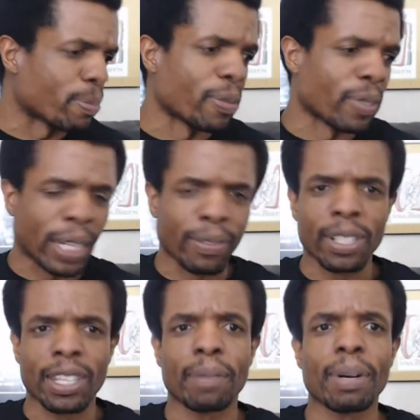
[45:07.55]
Like when you
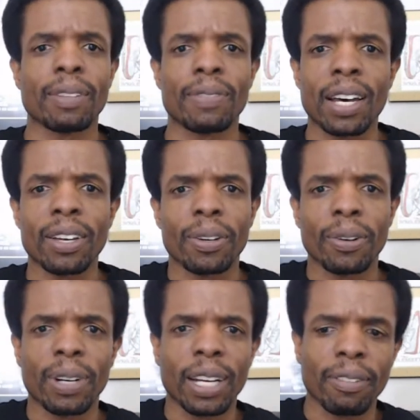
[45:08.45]
think about the value or
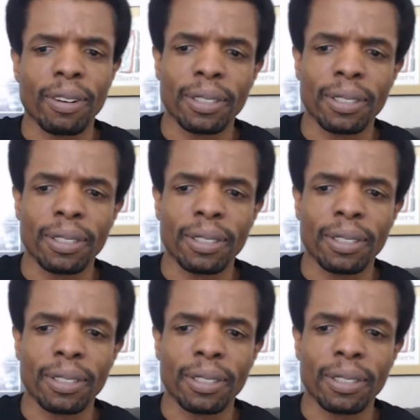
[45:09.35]
whatever.